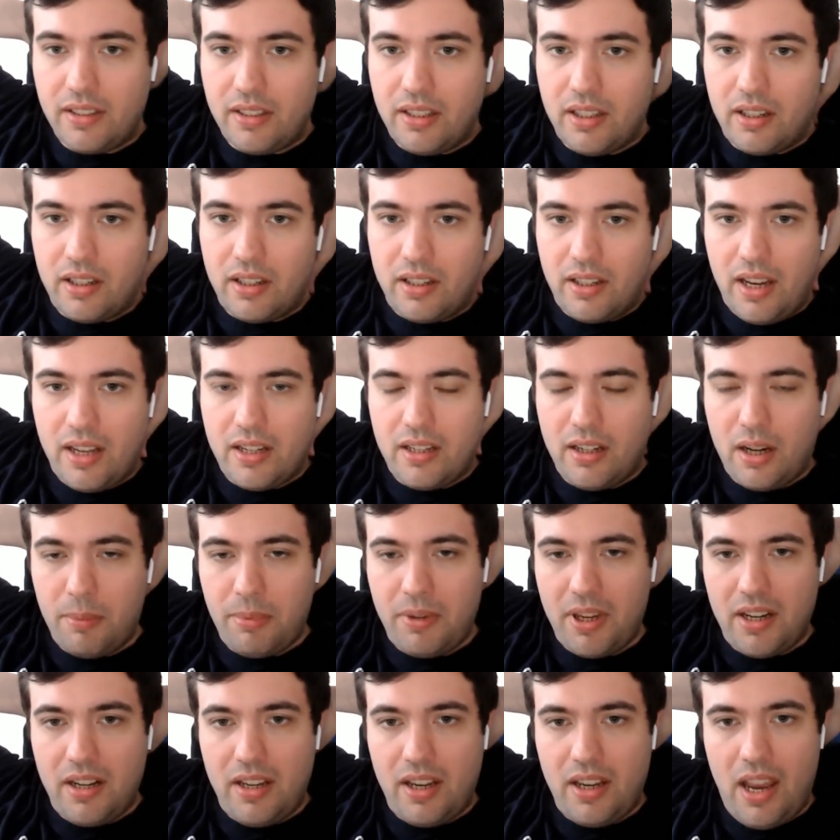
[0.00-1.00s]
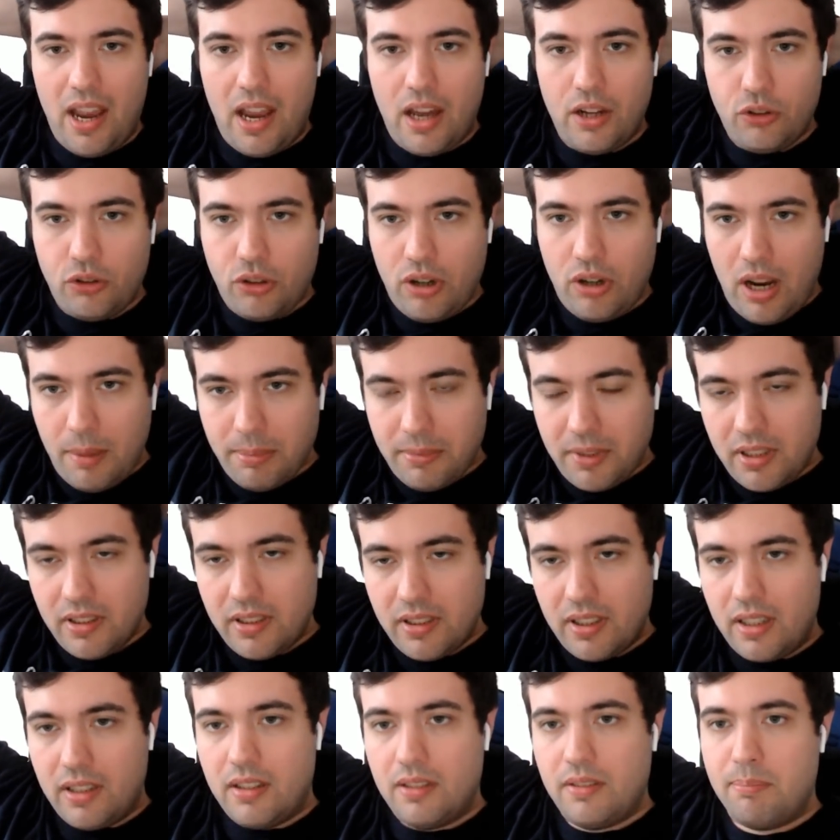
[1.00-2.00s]
Ended up getting hand trapped, and
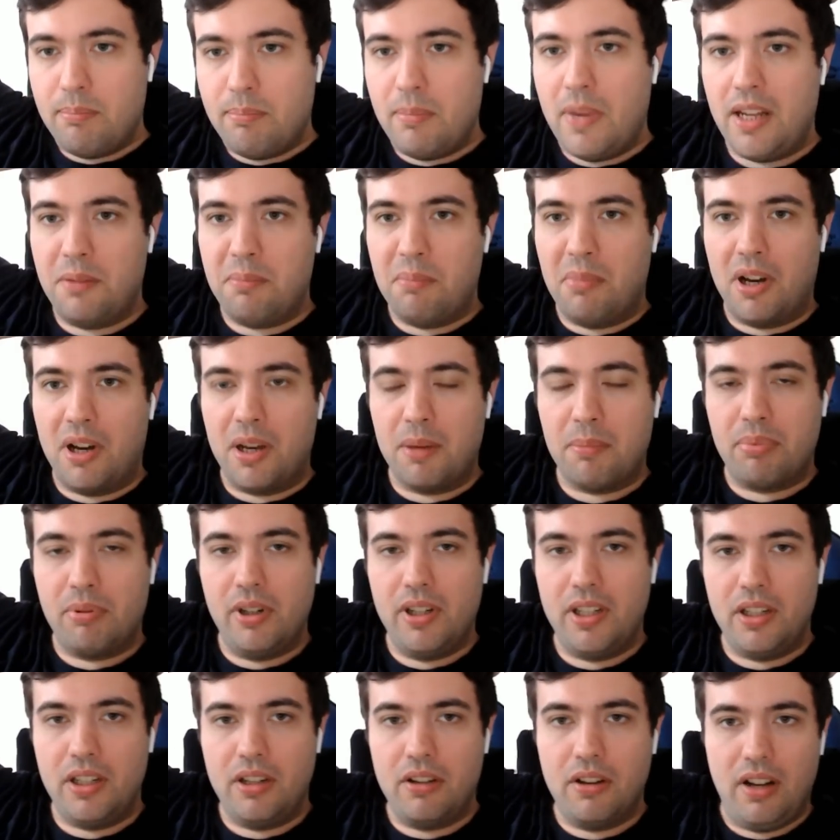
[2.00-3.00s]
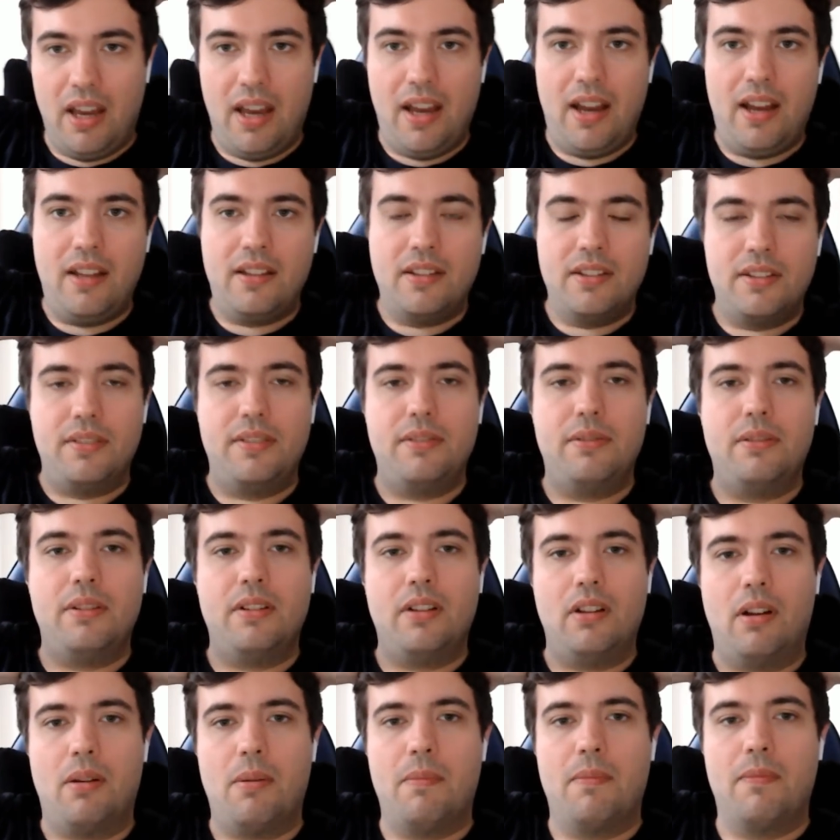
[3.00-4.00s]
then met by pretty good hands
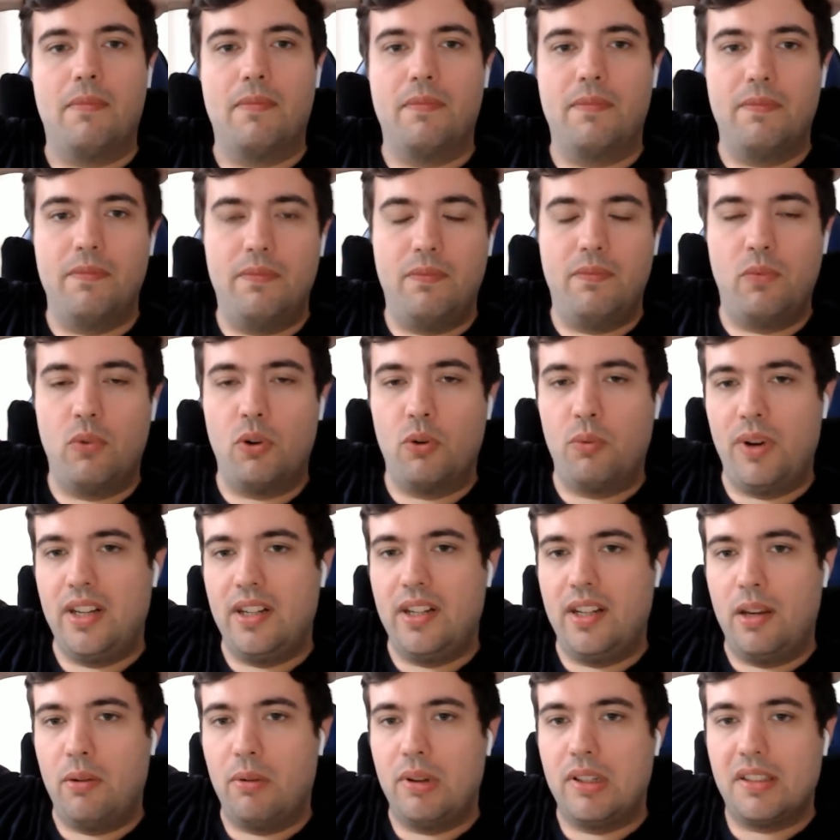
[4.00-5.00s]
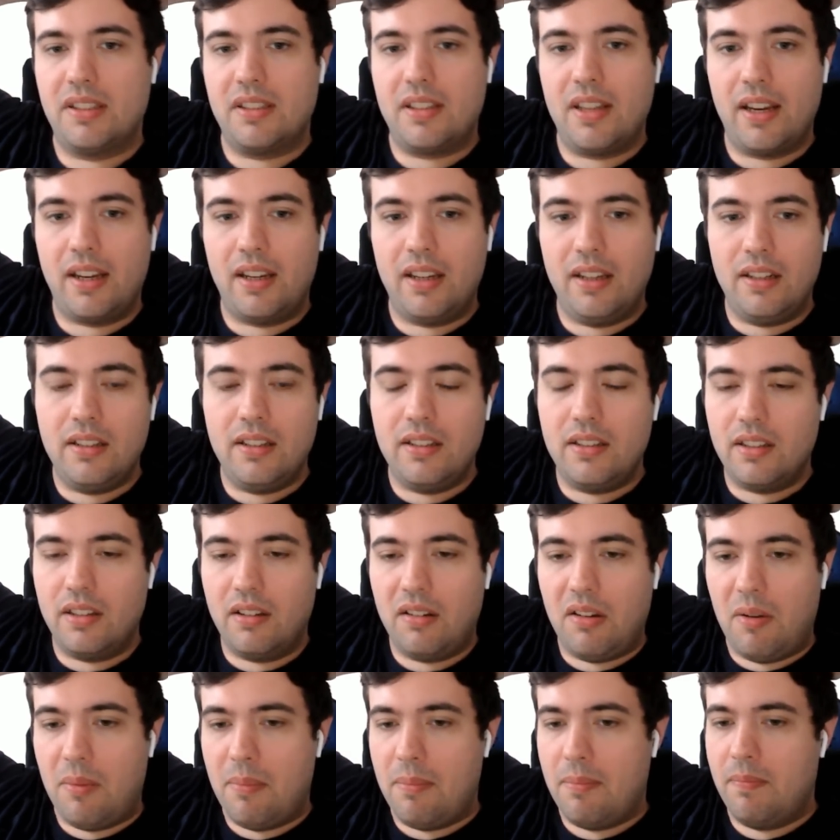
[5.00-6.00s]
for when they went second.
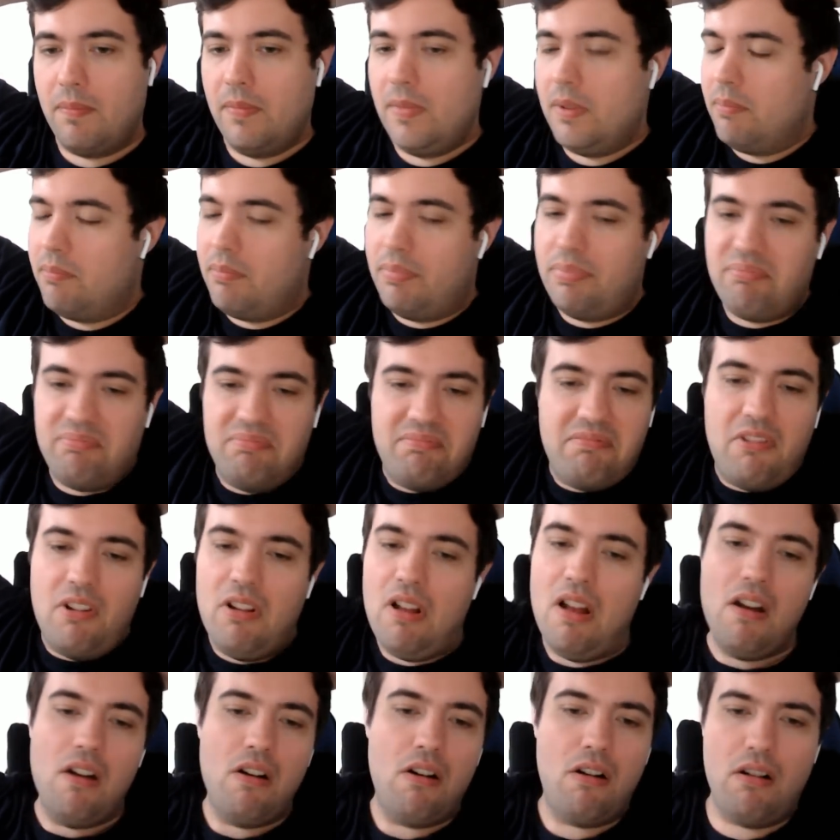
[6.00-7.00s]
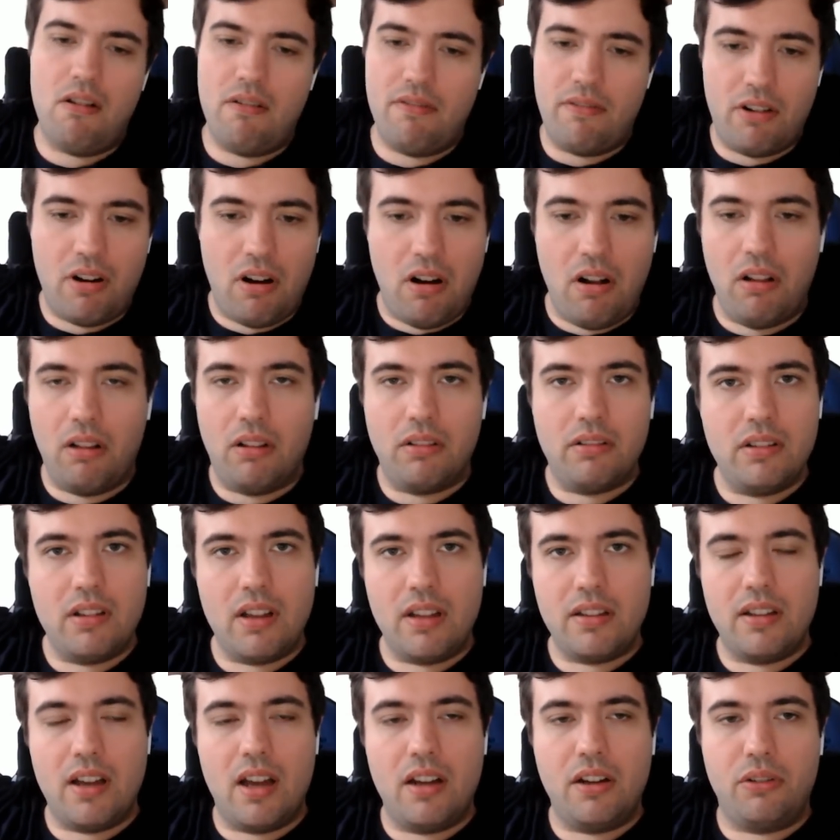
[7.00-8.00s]
Overall,
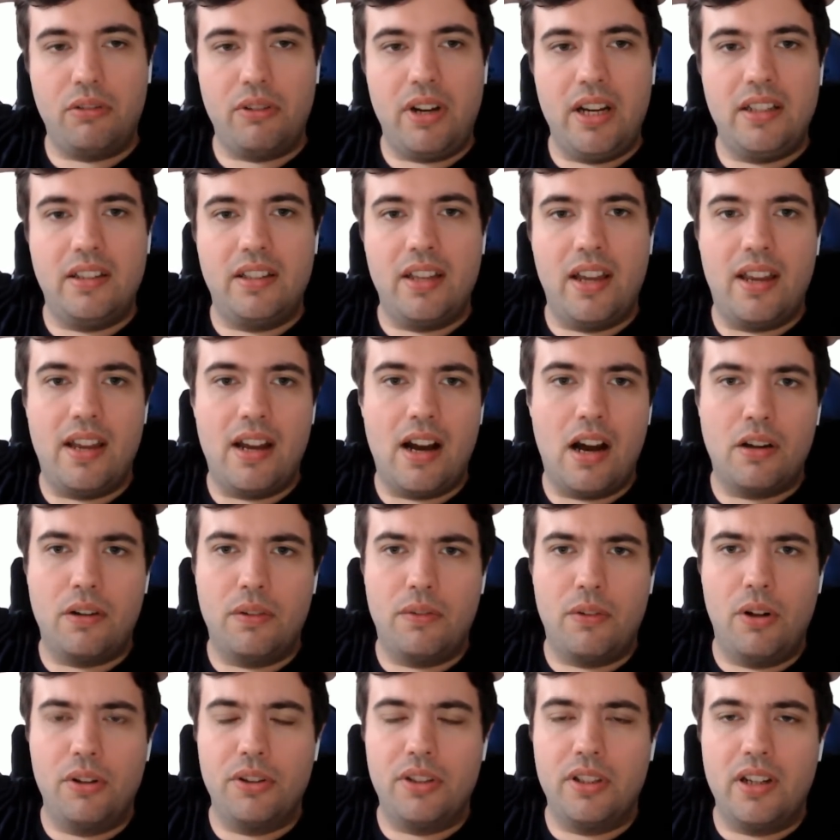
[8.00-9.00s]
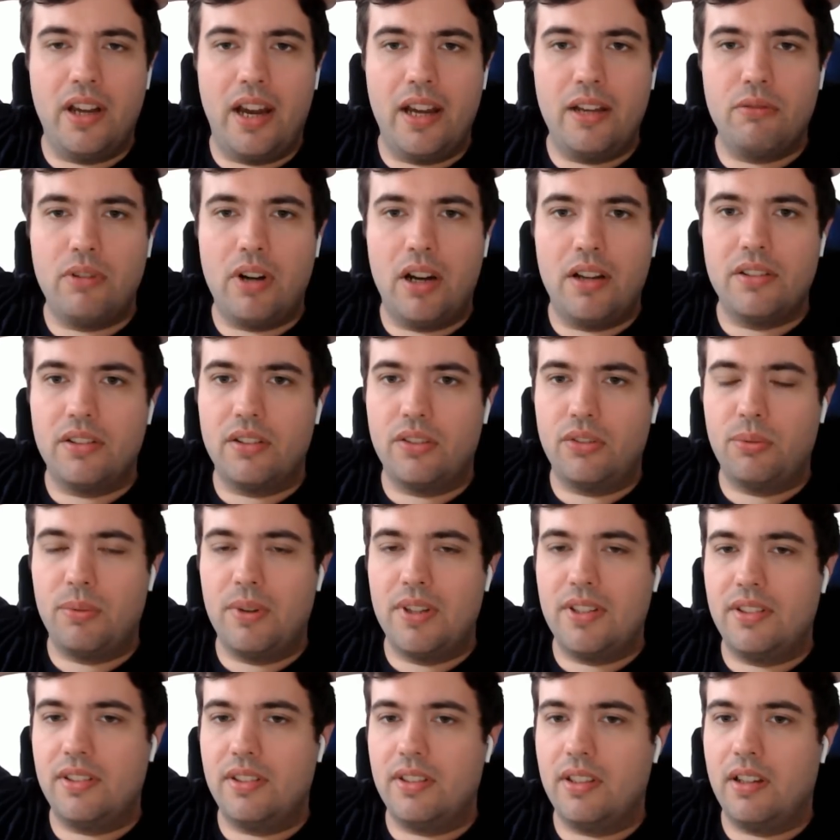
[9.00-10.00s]
not a great day. Out of all the 9 rounds of
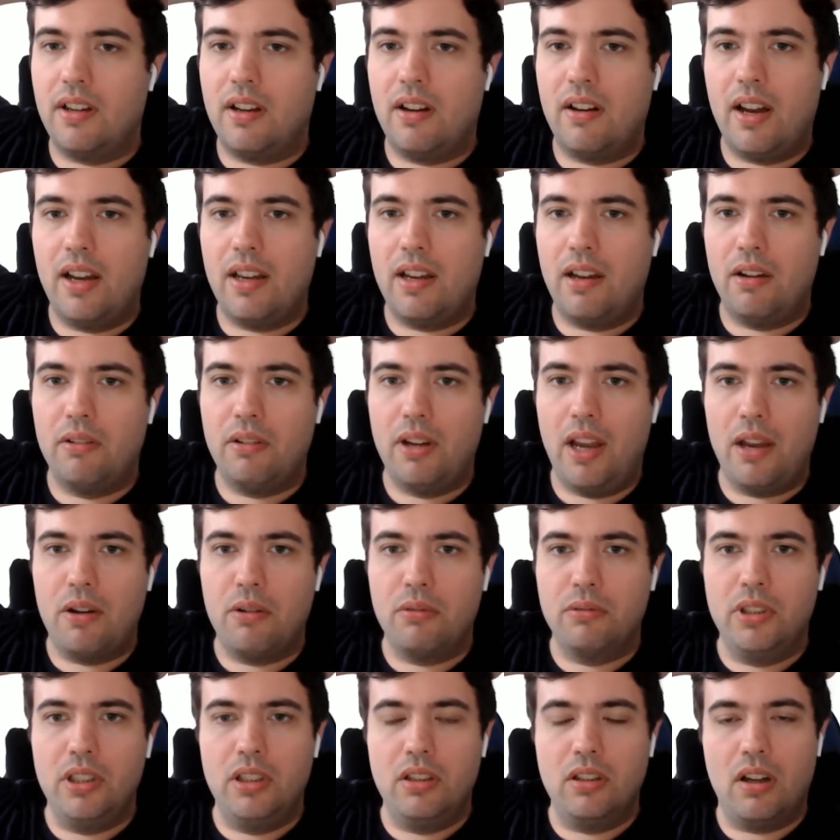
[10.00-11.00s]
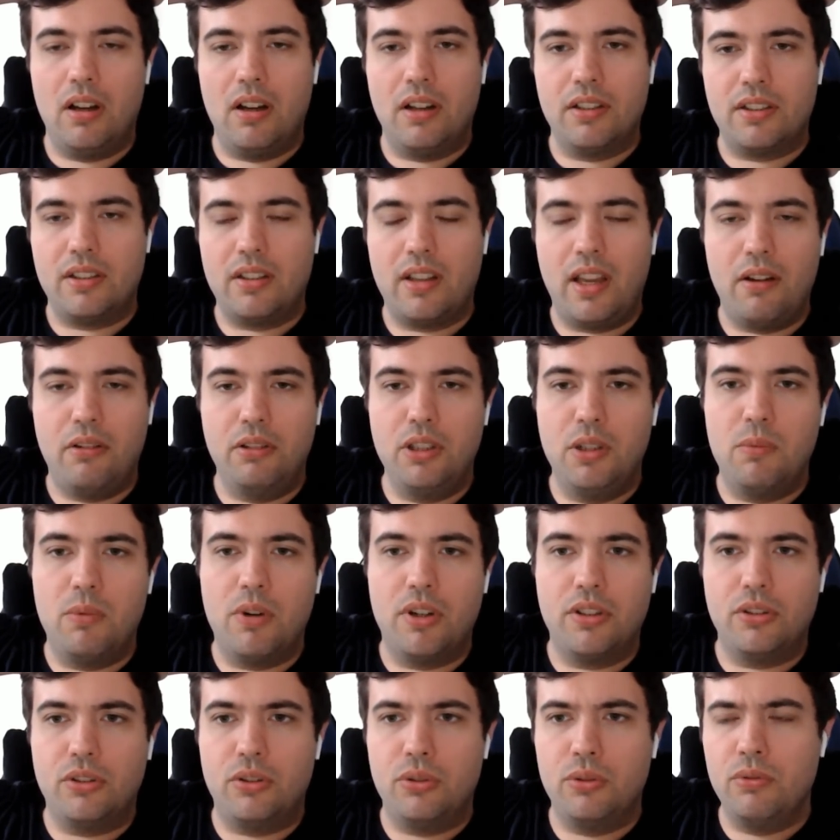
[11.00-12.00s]
Swiss, I only
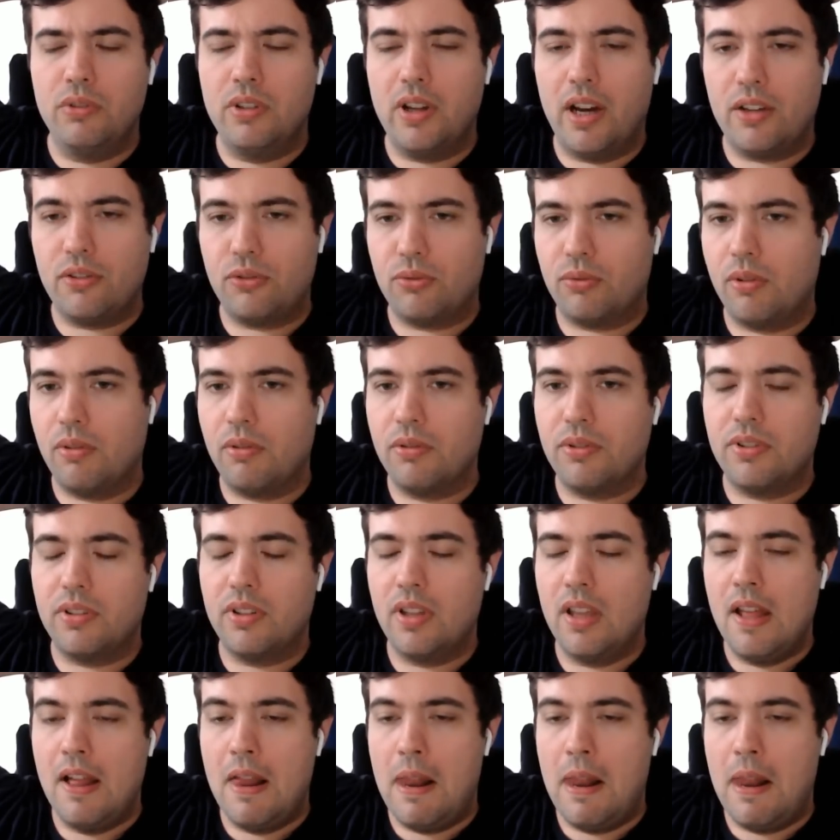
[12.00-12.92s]
won 2 dice rolls.